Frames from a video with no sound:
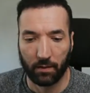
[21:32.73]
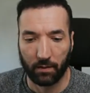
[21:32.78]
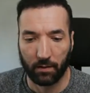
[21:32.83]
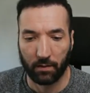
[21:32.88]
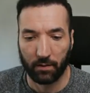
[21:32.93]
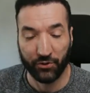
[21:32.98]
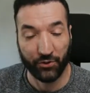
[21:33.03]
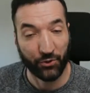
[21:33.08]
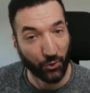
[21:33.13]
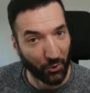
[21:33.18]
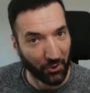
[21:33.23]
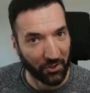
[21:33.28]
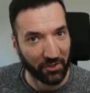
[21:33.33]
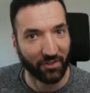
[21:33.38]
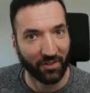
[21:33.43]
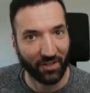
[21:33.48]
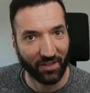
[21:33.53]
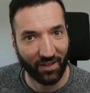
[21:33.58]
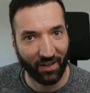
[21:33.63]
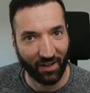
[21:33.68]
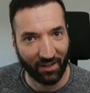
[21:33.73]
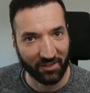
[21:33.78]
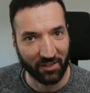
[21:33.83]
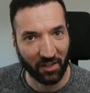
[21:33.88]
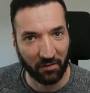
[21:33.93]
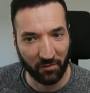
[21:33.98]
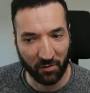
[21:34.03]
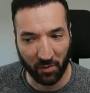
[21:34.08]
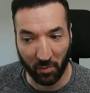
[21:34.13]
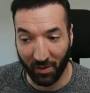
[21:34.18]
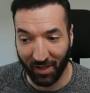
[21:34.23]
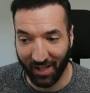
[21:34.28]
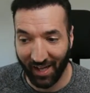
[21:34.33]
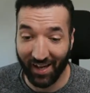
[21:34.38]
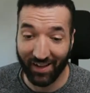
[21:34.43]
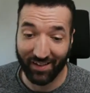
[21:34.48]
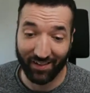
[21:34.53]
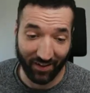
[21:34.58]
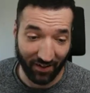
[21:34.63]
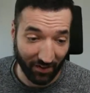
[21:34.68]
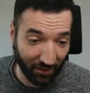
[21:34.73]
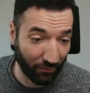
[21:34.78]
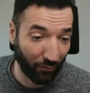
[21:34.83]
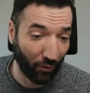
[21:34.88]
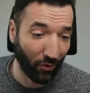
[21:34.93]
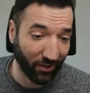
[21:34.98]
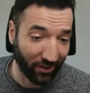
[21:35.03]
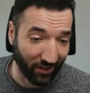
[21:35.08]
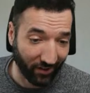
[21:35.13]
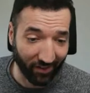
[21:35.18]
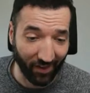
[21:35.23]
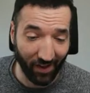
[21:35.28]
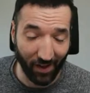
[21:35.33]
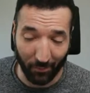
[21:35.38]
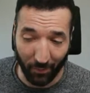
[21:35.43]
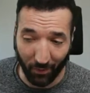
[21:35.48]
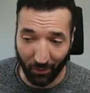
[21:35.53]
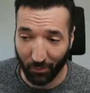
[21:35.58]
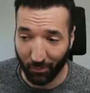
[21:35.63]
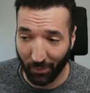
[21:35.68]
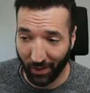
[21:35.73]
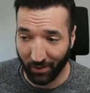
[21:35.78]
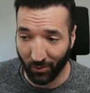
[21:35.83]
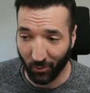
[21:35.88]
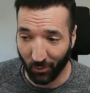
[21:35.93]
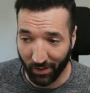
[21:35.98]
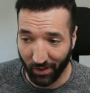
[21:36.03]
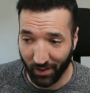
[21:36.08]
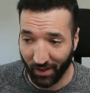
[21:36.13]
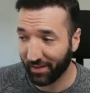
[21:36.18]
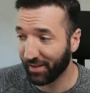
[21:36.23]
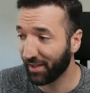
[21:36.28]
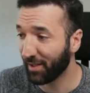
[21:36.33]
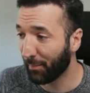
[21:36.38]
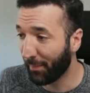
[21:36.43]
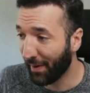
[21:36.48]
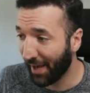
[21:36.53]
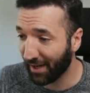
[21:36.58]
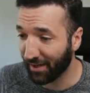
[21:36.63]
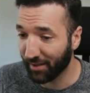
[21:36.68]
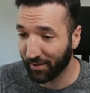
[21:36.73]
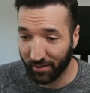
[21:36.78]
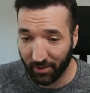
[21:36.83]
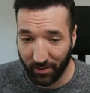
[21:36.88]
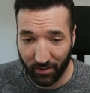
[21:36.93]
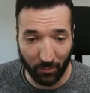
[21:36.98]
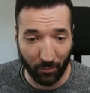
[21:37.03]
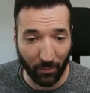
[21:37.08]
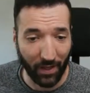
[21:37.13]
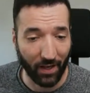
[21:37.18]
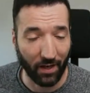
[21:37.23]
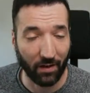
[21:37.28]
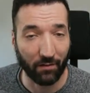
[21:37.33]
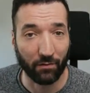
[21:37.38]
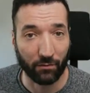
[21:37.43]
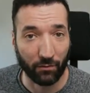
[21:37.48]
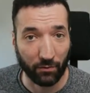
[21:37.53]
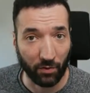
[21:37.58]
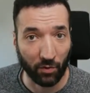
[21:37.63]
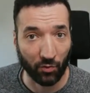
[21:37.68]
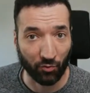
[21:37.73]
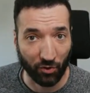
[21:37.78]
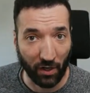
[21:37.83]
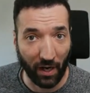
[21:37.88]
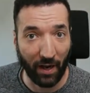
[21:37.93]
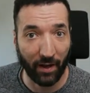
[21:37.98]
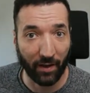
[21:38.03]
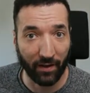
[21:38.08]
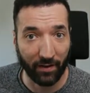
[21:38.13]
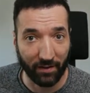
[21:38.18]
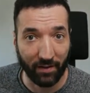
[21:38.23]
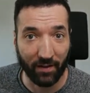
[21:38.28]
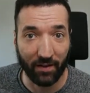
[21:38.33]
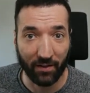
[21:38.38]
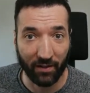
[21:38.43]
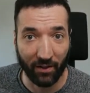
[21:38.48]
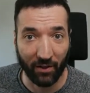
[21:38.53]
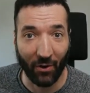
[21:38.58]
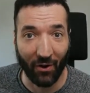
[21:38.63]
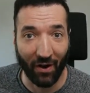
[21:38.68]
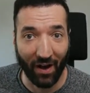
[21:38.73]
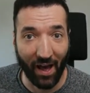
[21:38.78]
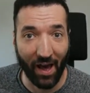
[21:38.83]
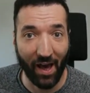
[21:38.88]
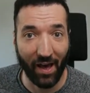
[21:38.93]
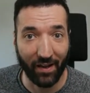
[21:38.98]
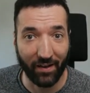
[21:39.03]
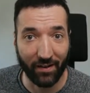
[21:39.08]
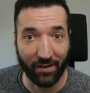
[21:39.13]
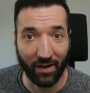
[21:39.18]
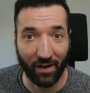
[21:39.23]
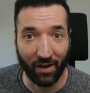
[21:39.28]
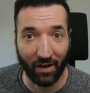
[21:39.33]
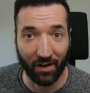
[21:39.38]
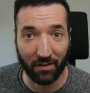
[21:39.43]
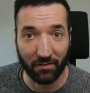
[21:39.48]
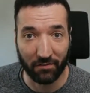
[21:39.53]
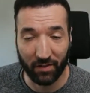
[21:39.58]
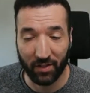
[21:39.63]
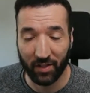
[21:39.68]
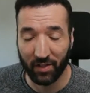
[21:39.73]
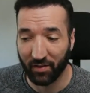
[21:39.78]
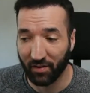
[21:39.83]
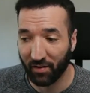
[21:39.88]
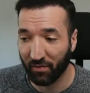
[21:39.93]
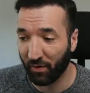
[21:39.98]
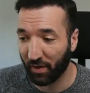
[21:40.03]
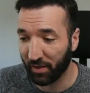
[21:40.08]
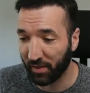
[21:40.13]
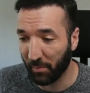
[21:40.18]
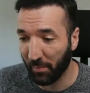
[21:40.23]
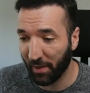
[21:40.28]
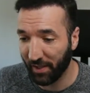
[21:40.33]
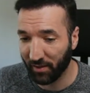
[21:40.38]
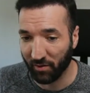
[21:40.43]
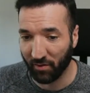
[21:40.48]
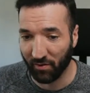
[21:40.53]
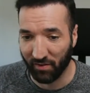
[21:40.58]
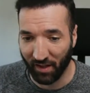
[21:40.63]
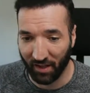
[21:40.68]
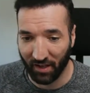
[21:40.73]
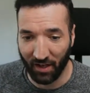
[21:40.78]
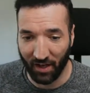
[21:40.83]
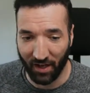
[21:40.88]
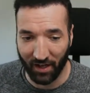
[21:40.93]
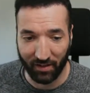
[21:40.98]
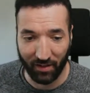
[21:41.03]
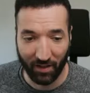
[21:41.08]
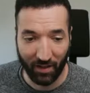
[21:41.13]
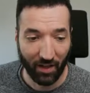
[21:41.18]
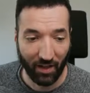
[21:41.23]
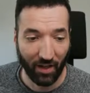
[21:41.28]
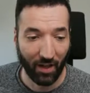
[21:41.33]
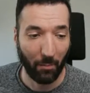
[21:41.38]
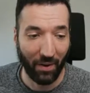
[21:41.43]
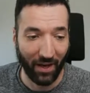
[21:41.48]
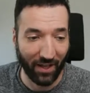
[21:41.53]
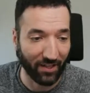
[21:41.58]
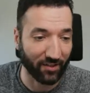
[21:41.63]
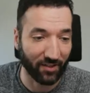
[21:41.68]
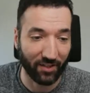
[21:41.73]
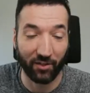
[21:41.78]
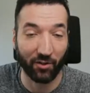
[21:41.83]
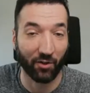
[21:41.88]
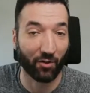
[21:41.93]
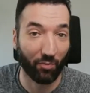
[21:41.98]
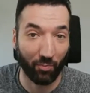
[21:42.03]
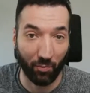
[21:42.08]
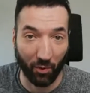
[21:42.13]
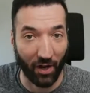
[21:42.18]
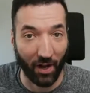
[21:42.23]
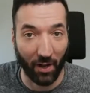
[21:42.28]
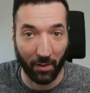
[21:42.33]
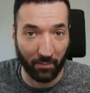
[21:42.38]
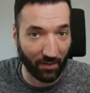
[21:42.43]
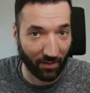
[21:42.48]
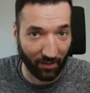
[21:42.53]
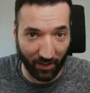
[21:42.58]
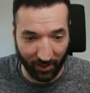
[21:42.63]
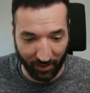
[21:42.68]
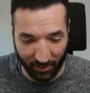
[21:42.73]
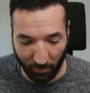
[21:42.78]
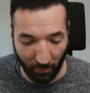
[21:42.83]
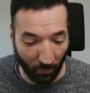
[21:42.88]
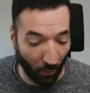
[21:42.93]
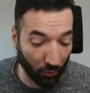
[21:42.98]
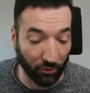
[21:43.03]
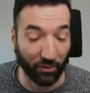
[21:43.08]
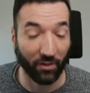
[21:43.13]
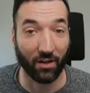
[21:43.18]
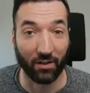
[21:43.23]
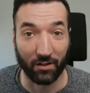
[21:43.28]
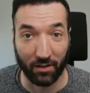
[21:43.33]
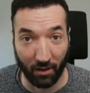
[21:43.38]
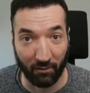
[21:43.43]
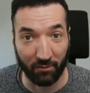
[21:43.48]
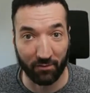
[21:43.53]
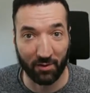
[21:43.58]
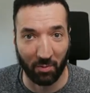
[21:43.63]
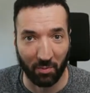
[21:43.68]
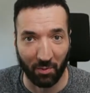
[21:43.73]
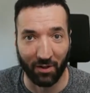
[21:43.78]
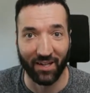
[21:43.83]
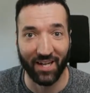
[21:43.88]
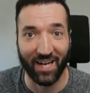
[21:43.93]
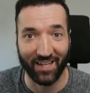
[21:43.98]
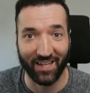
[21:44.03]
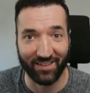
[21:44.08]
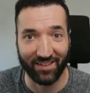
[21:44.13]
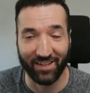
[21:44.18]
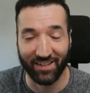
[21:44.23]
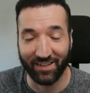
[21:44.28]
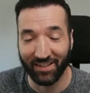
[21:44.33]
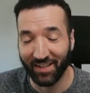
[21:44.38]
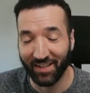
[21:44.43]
short uncomfortable assets. For example, by the way, I think Palantir may have ran ahead of its fundamentals a lot. Palantir is perhaps like the most uncomfortable asset,